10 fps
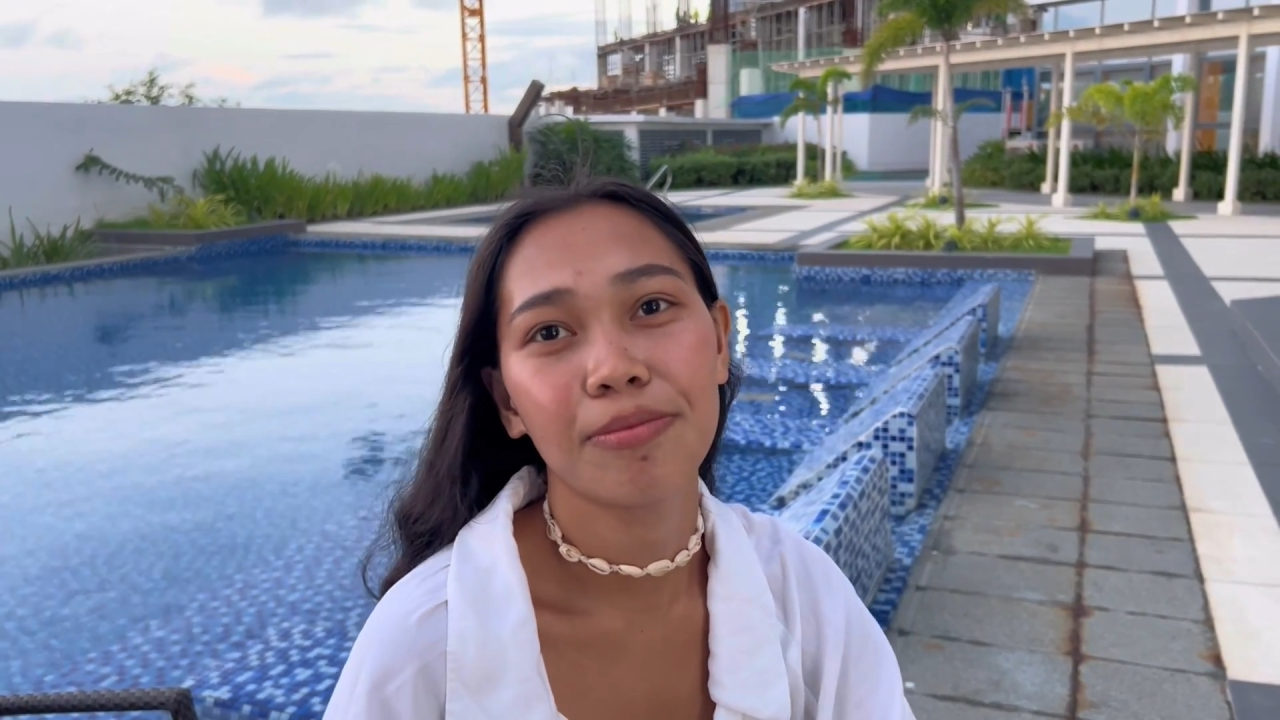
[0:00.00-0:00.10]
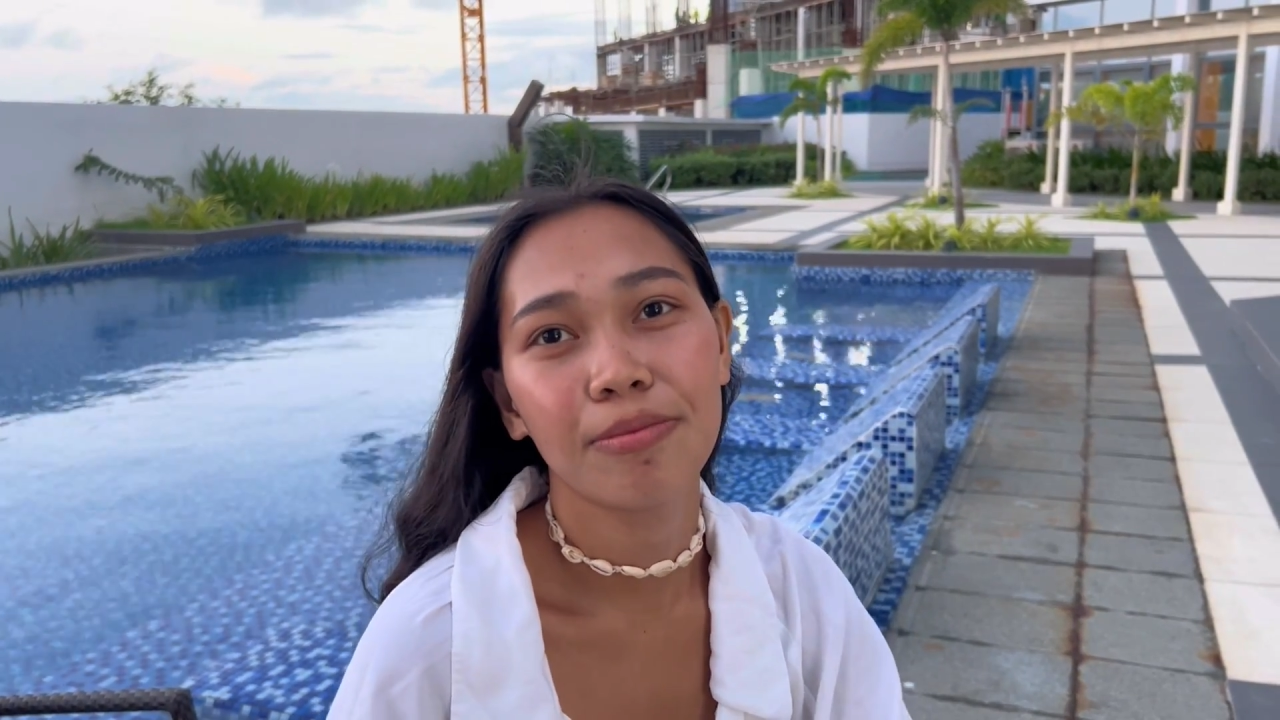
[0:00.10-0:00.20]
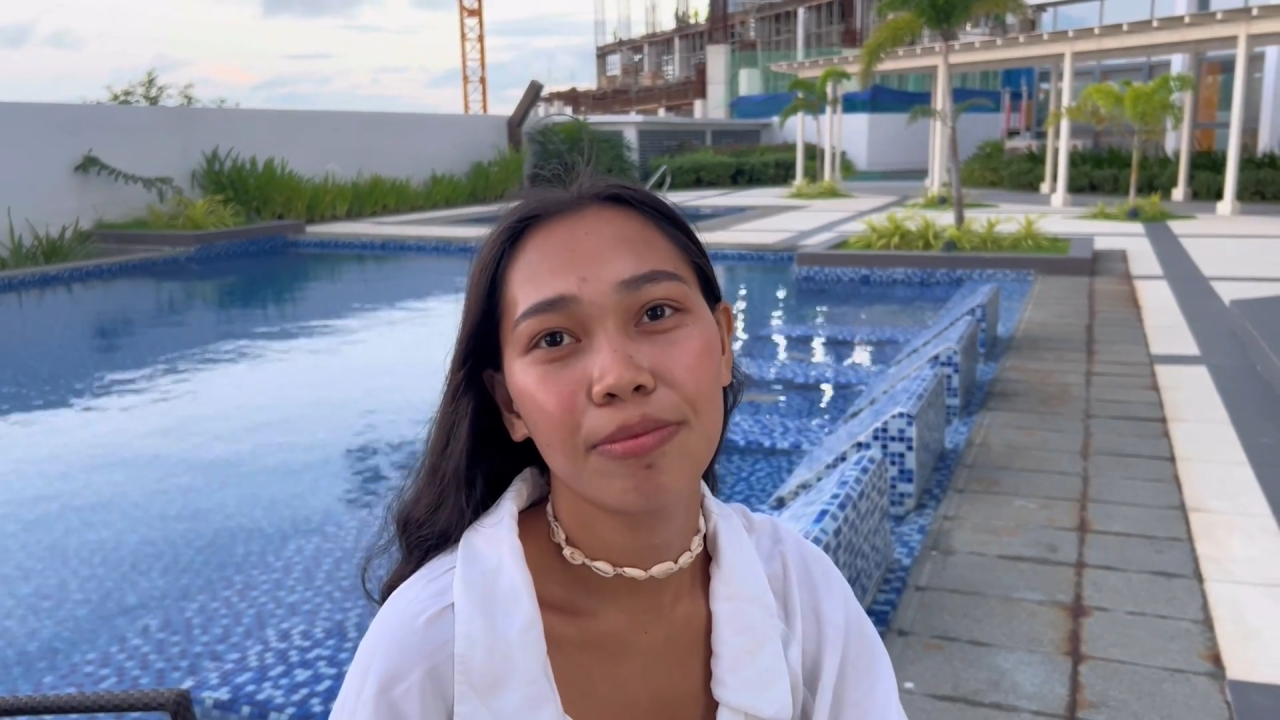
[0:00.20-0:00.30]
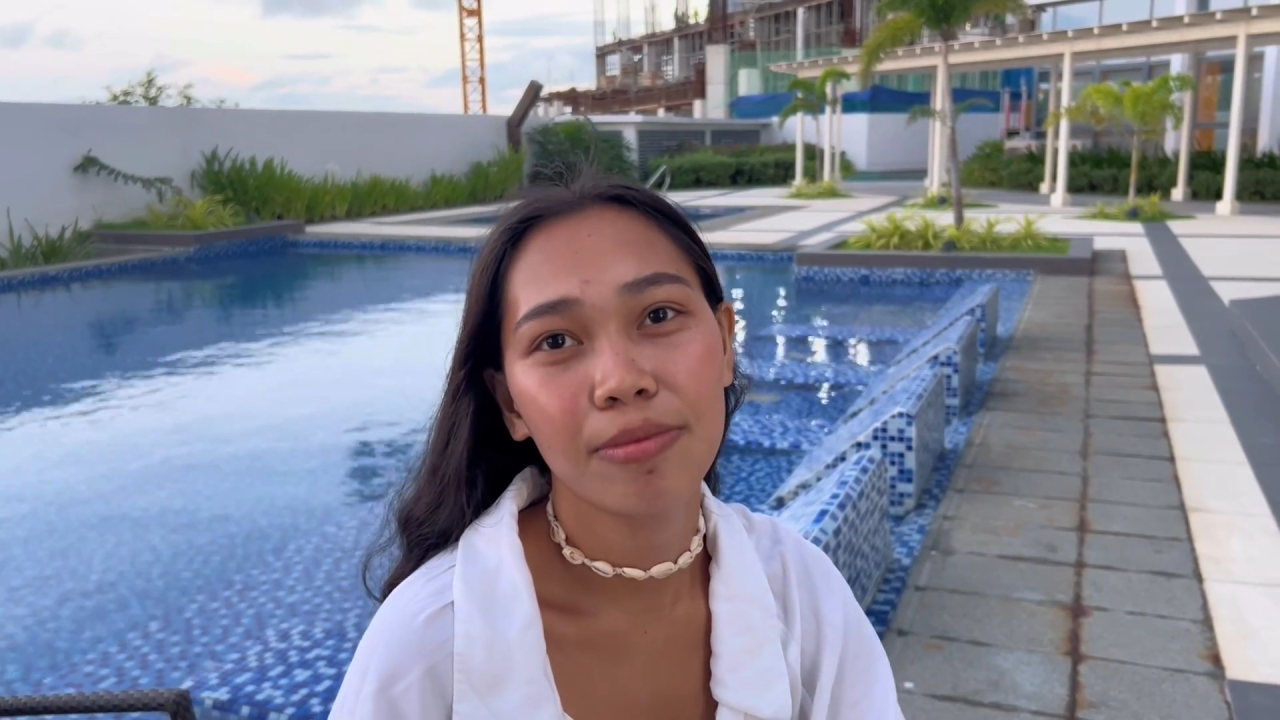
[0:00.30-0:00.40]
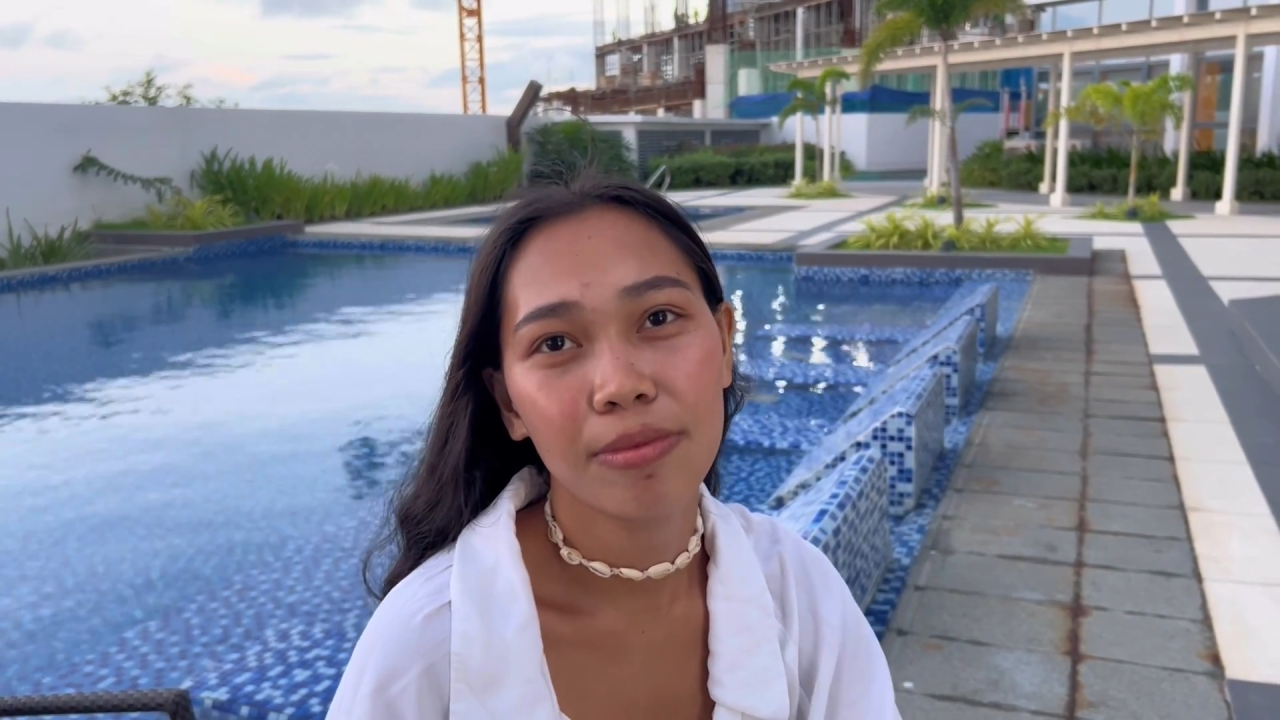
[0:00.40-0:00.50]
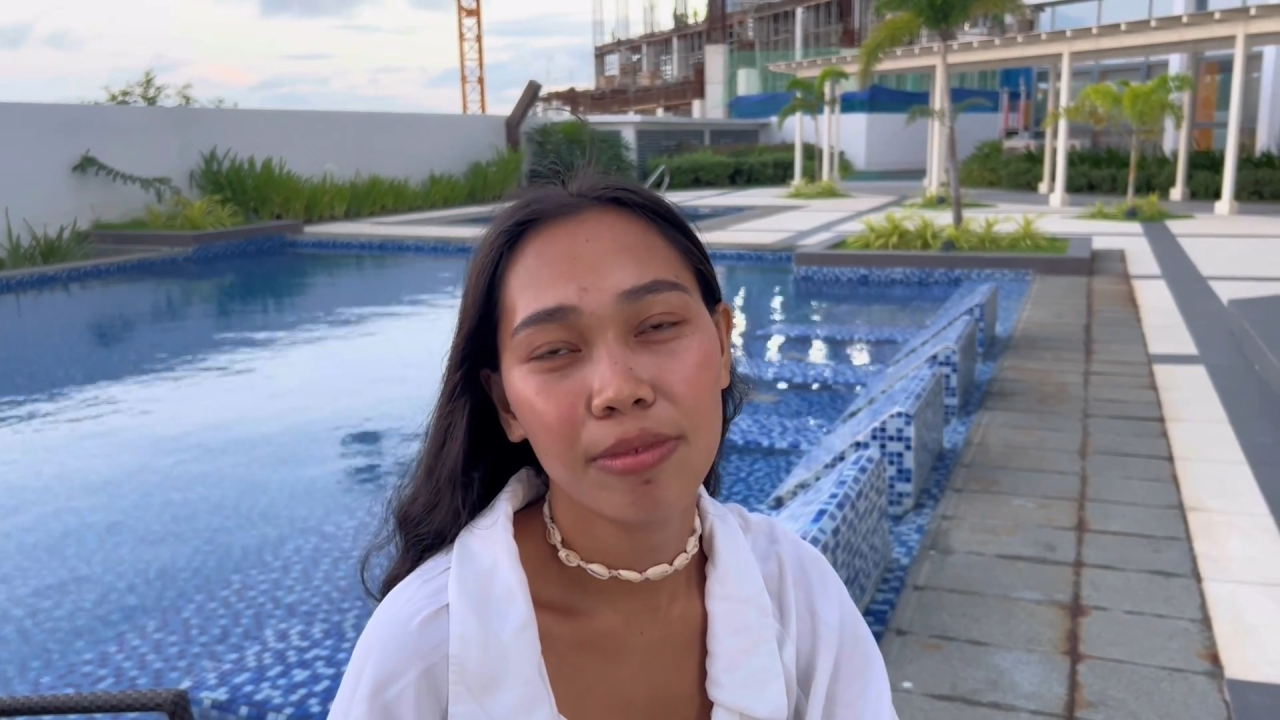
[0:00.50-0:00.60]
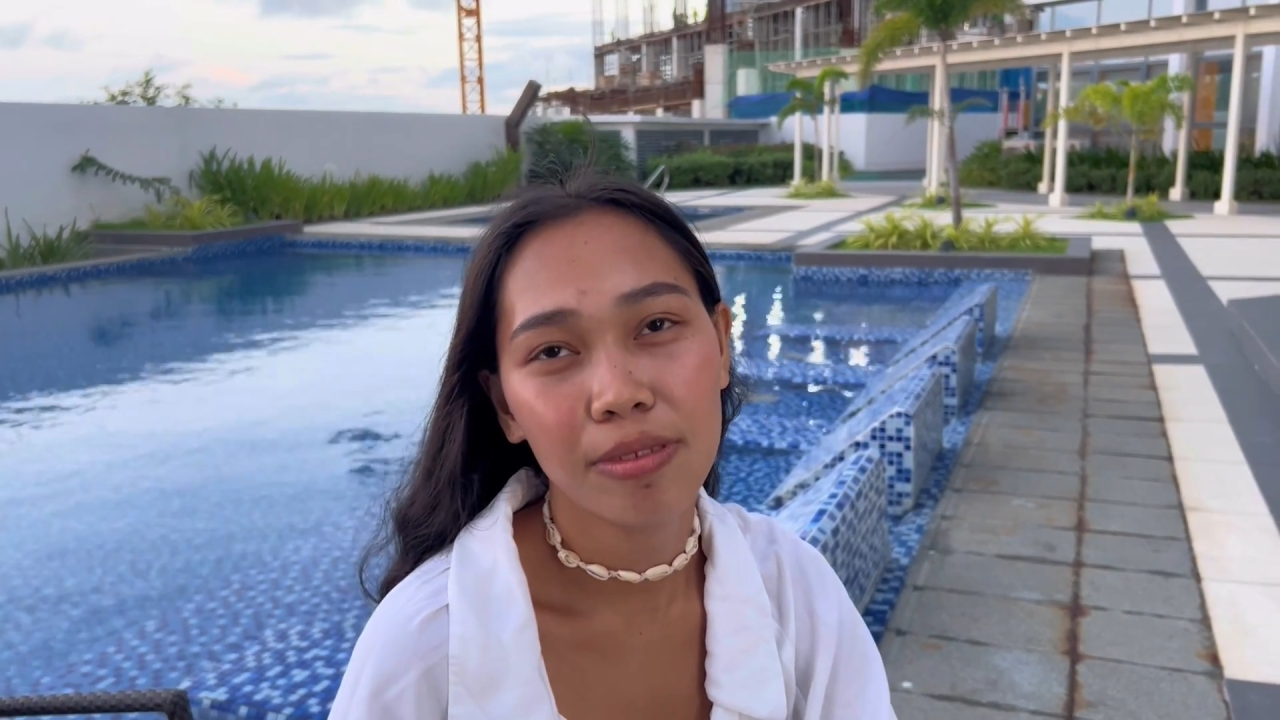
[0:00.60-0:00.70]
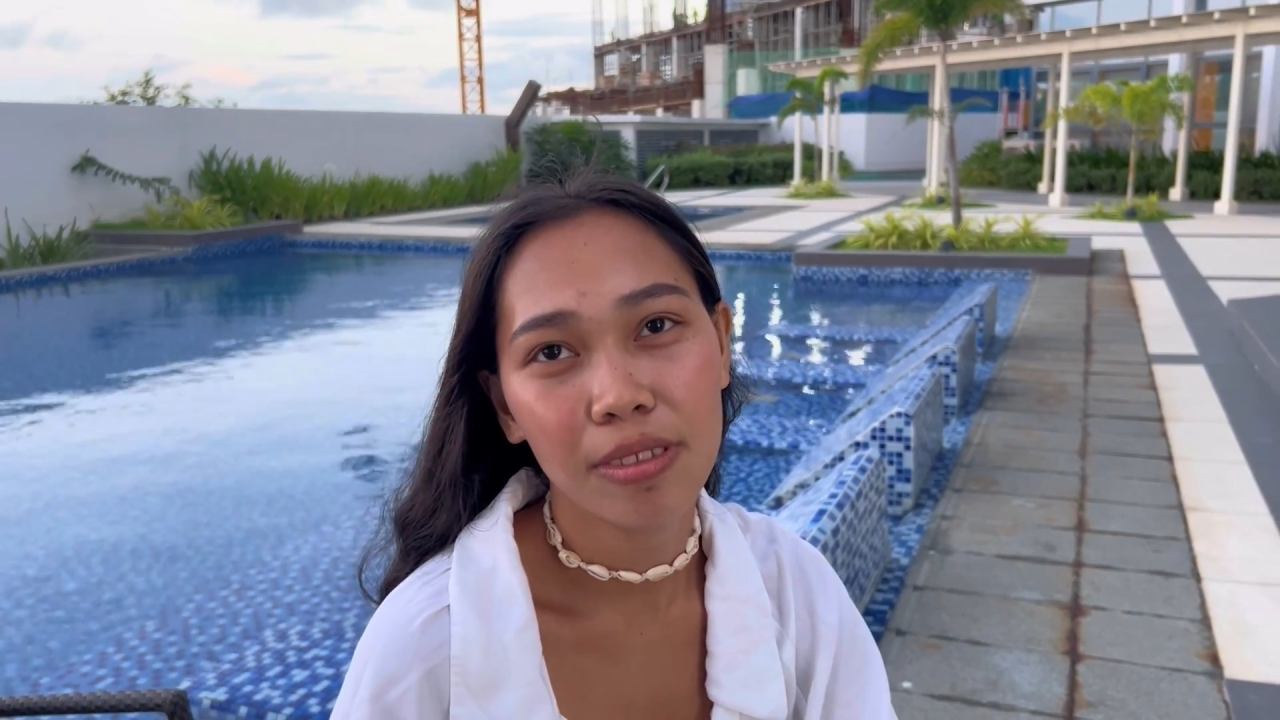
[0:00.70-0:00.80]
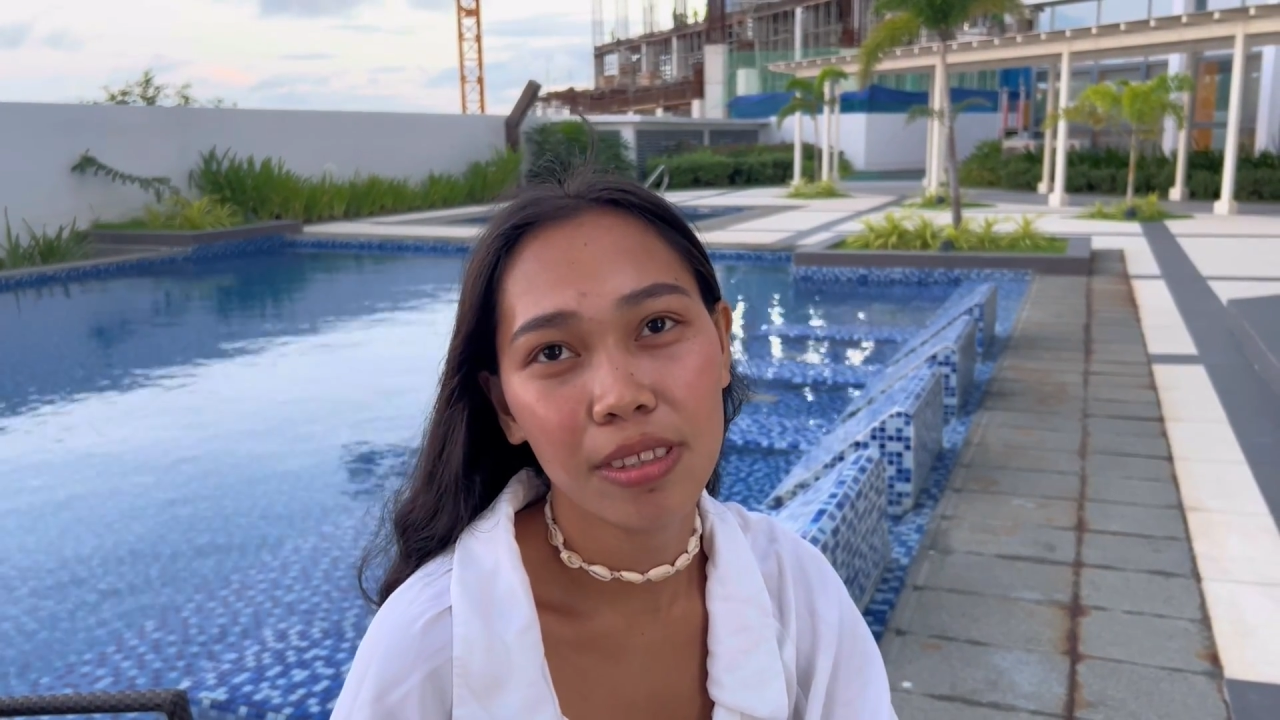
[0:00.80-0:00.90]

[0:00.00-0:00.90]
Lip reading: So 5